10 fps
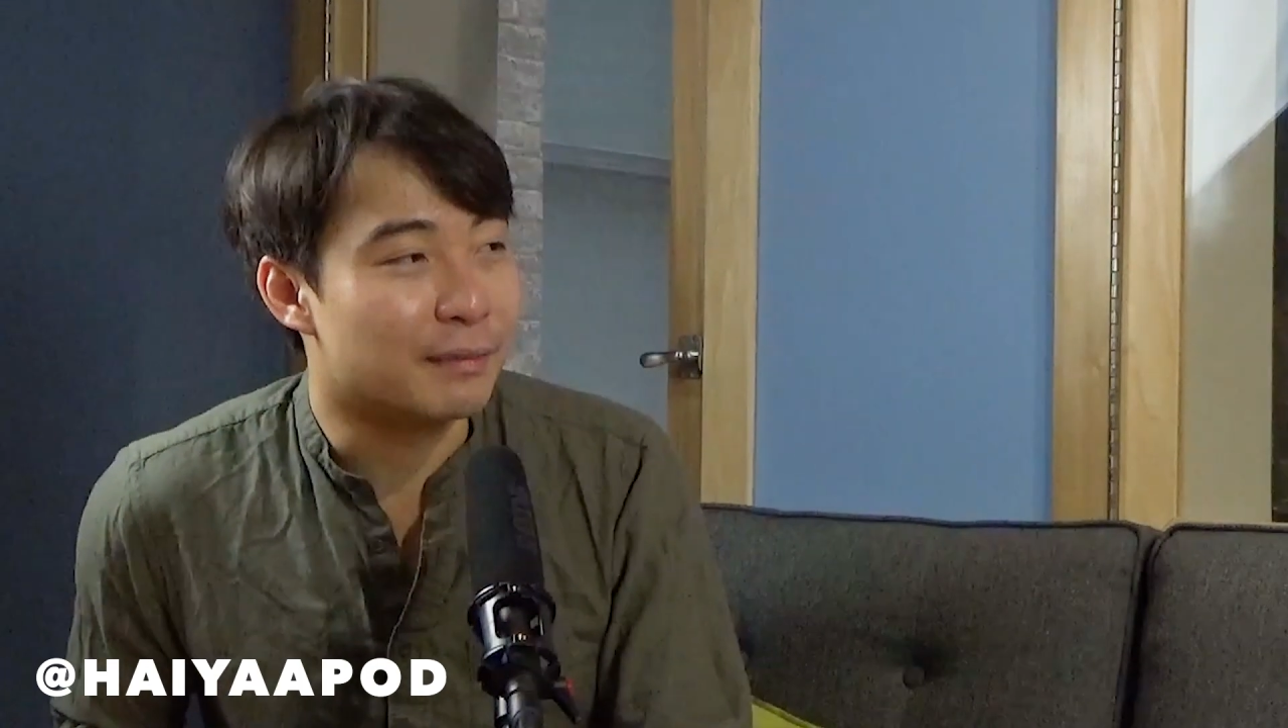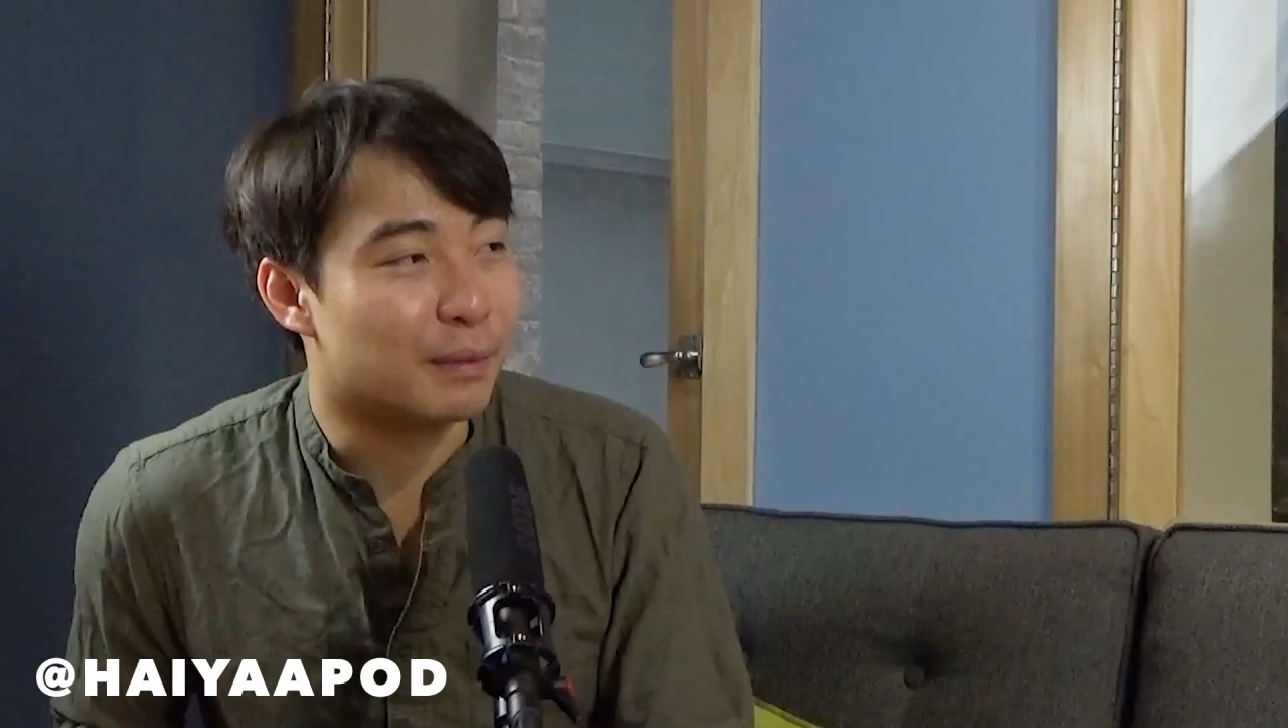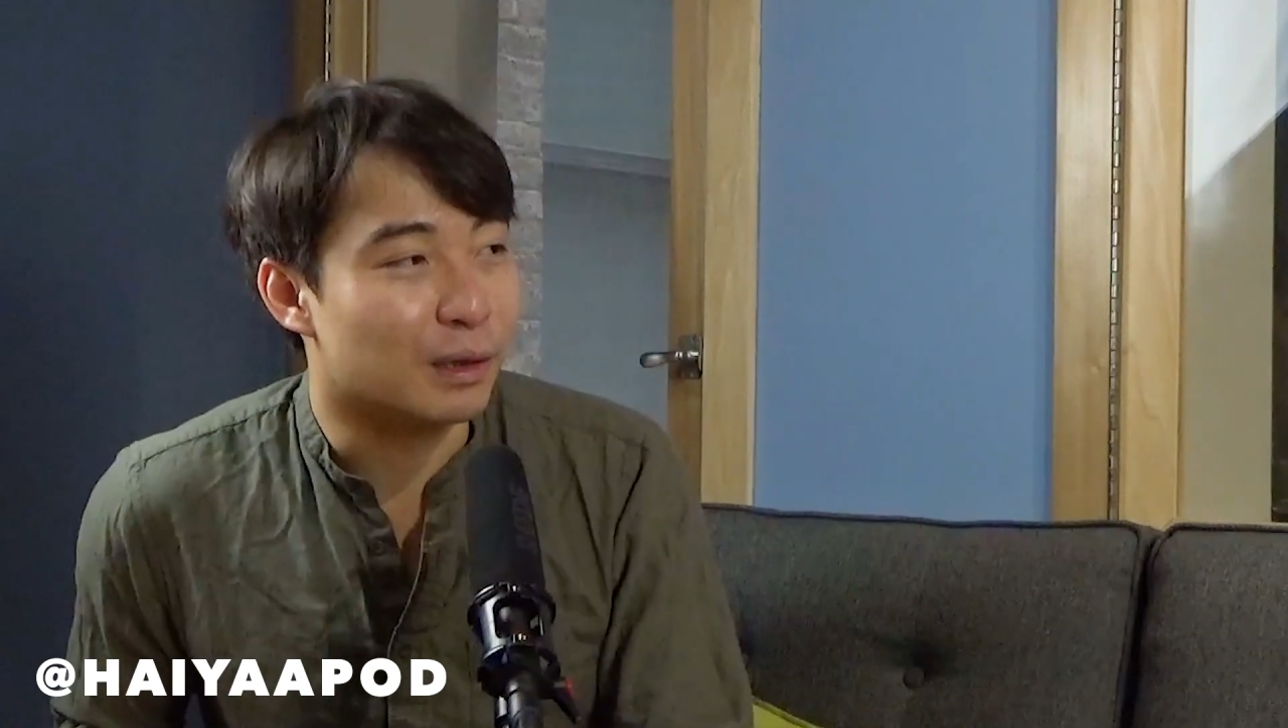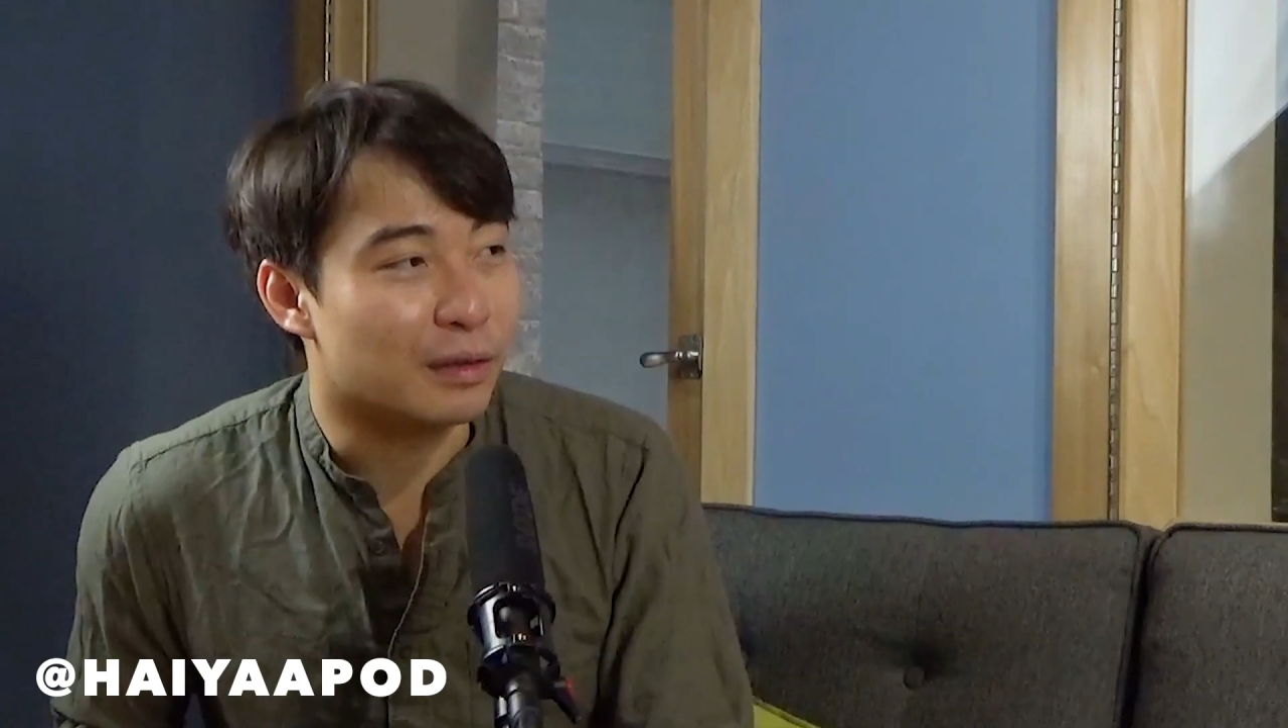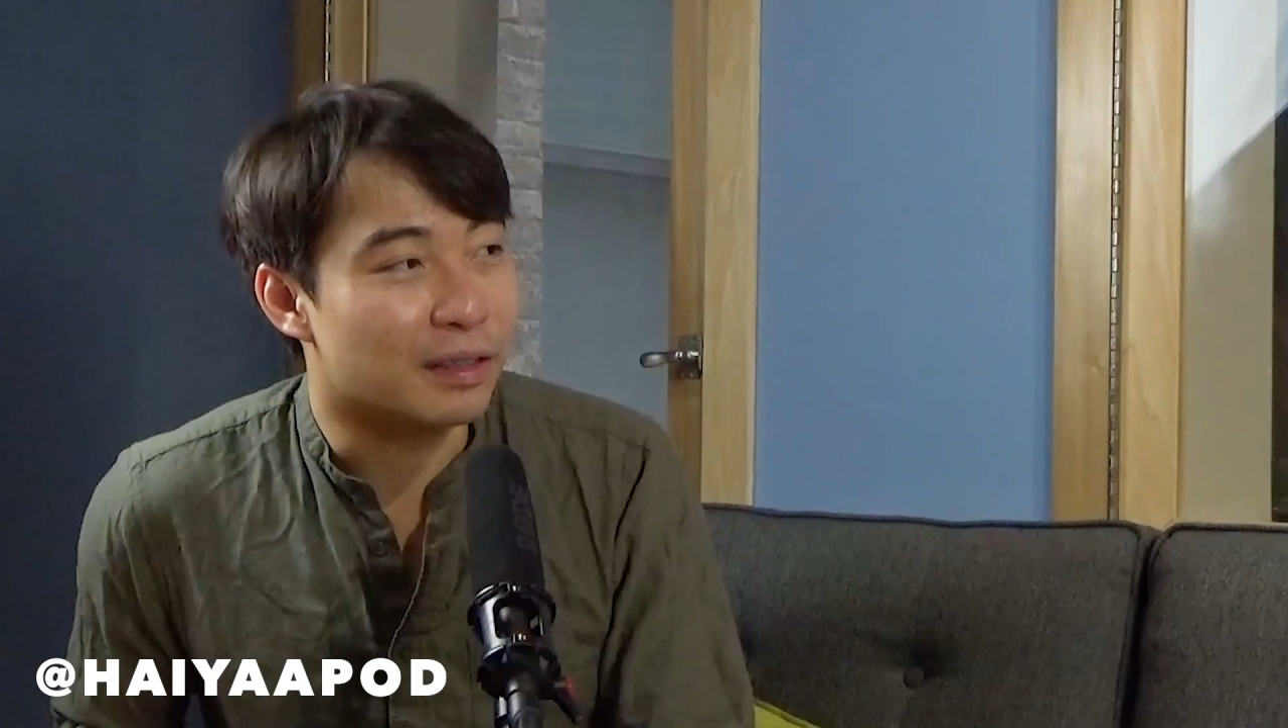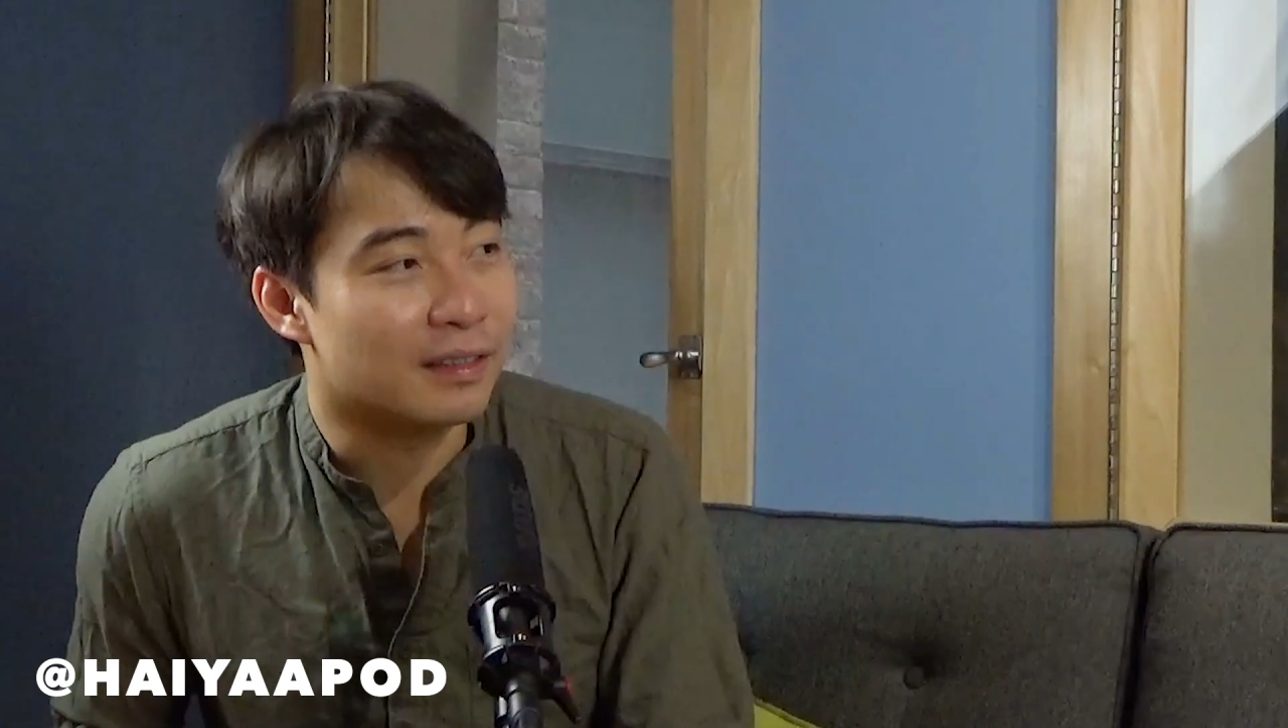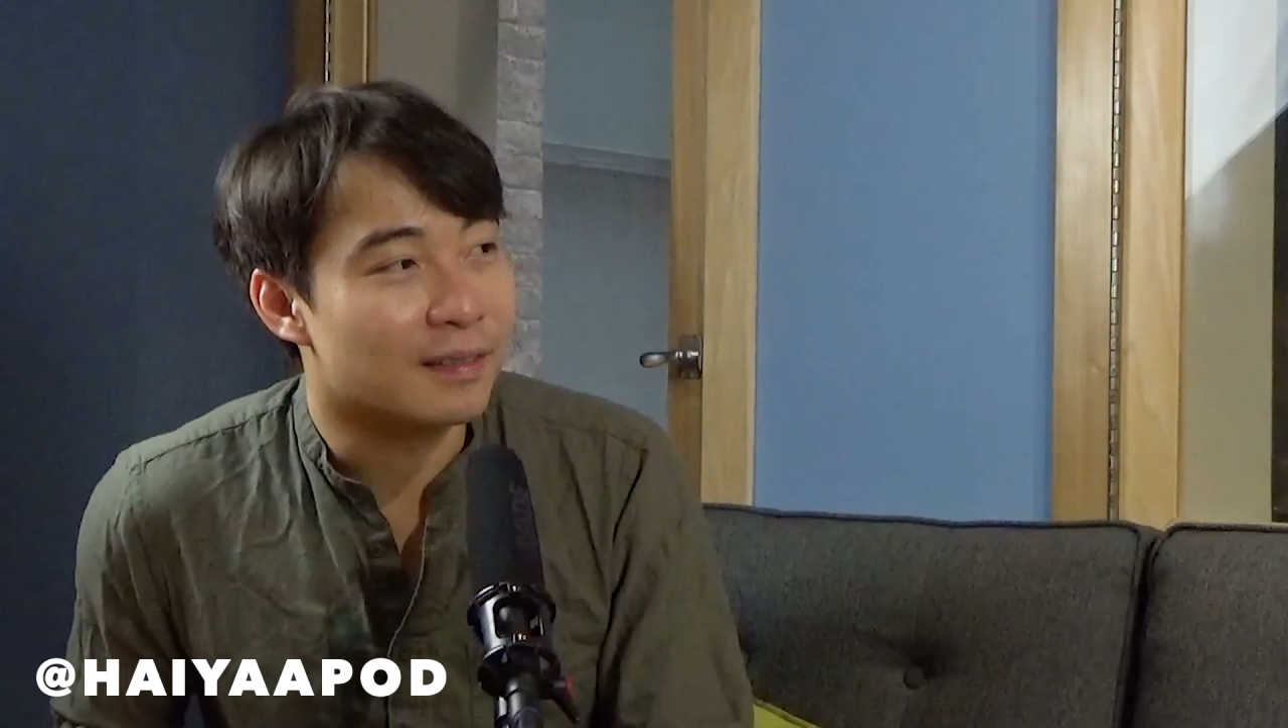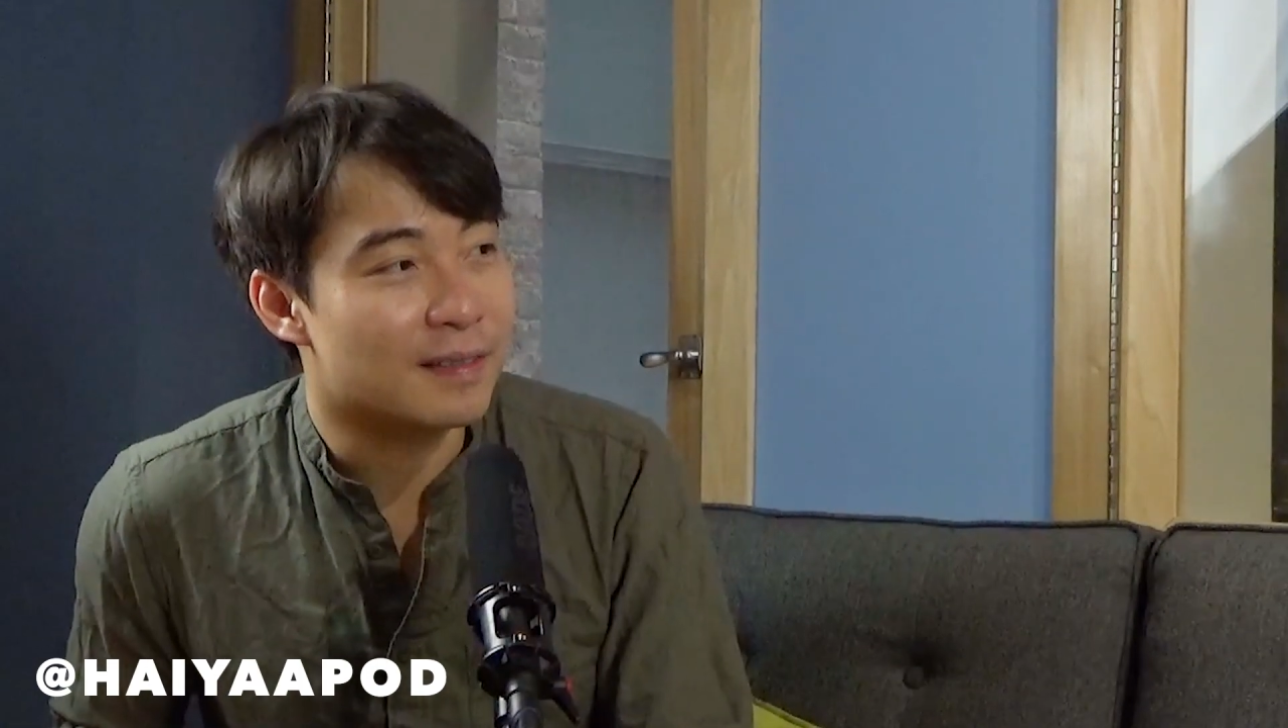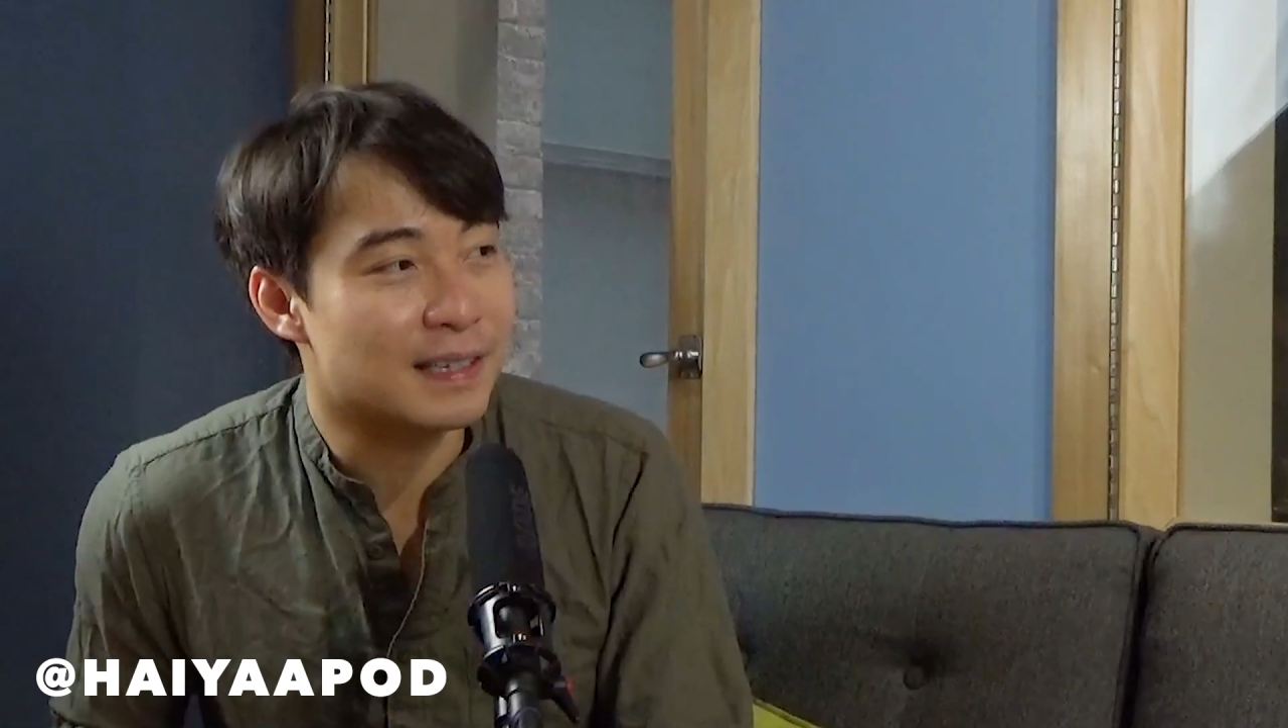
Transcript: in both